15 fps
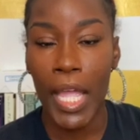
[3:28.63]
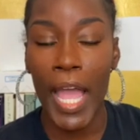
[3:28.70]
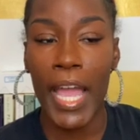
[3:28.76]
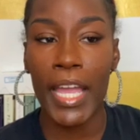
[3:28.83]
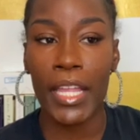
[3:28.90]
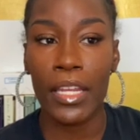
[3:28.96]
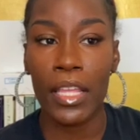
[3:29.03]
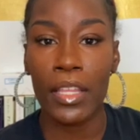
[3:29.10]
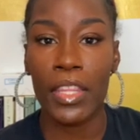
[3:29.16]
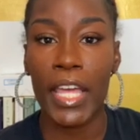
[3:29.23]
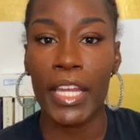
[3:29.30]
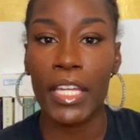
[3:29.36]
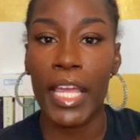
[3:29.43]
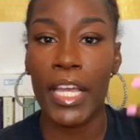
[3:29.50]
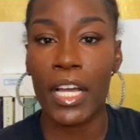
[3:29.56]
and
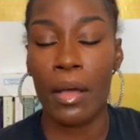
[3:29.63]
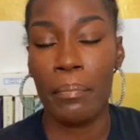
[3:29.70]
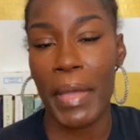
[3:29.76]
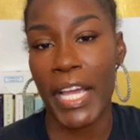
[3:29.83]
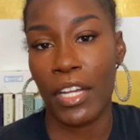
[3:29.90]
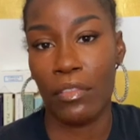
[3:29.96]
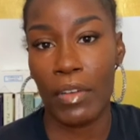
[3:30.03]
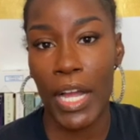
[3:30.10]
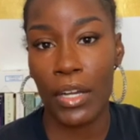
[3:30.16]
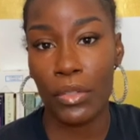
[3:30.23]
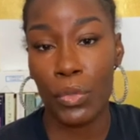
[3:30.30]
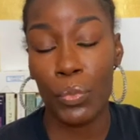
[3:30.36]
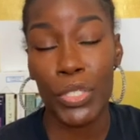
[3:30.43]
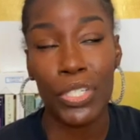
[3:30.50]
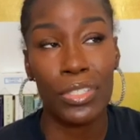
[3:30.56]
then they come back around,
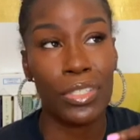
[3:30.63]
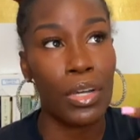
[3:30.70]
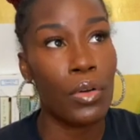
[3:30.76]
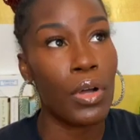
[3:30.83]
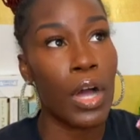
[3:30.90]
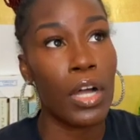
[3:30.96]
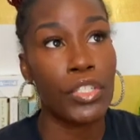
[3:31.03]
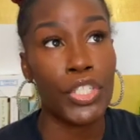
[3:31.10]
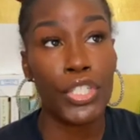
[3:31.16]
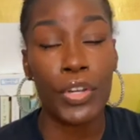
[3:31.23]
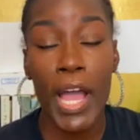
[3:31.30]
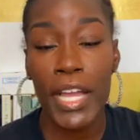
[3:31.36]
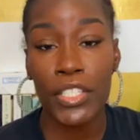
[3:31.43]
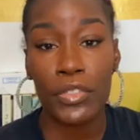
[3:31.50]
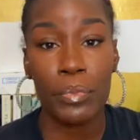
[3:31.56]
which is a
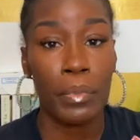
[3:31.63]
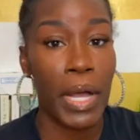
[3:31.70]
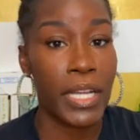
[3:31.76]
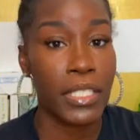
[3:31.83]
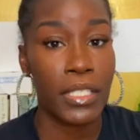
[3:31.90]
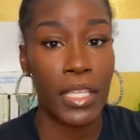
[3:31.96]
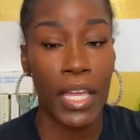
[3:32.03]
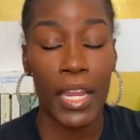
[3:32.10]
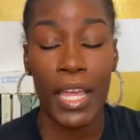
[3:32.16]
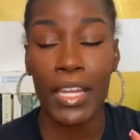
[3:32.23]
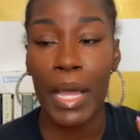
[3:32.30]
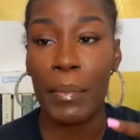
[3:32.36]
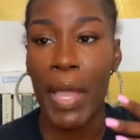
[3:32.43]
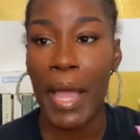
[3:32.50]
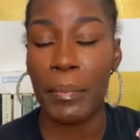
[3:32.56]
trash mindset and
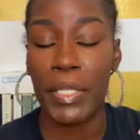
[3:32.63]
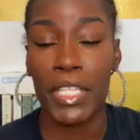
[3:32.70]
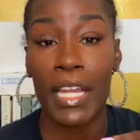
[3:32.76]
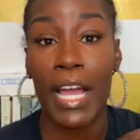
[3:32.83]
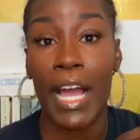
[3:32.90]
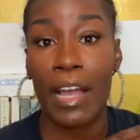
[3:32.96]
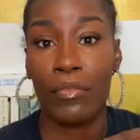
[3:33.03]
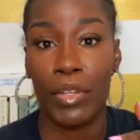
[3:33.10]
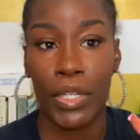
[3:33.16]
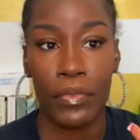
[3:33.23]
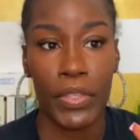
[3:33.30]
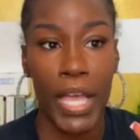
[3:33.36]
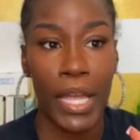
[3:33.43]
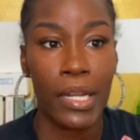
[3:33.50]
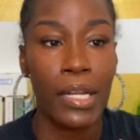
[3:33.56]
I'm happy that I got rid
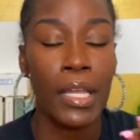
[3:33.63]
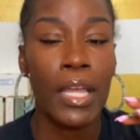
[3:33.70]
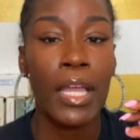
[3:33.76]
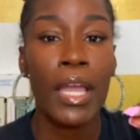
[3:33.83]
of that.